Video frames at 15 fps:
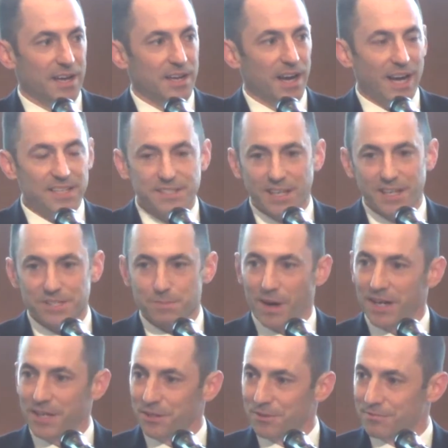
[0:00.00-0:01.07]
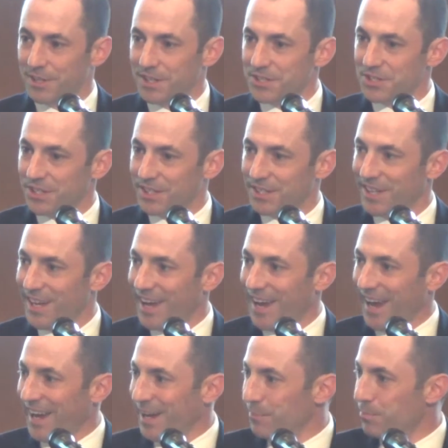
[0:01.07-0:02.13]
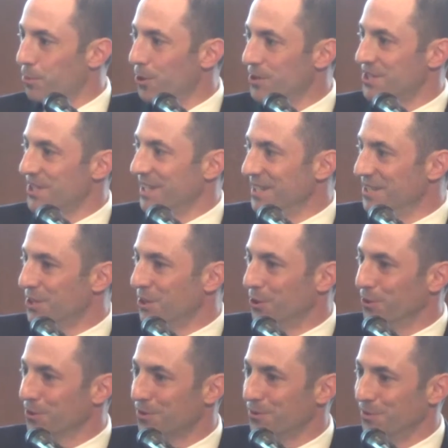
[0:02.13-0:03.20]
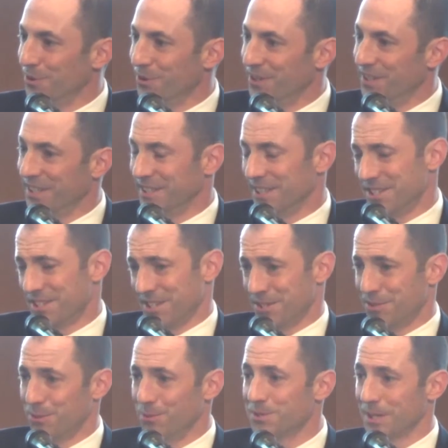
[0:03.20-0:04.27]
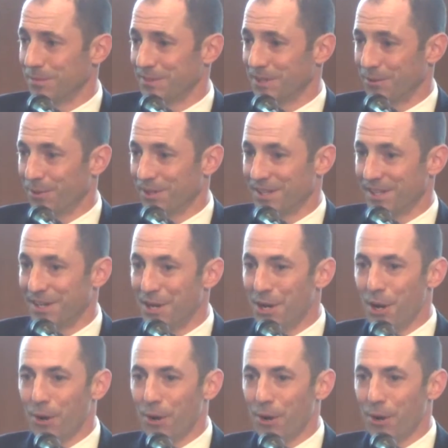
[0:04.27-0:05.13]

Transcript: not takes my intervention and puts it into your community and then says do something with it.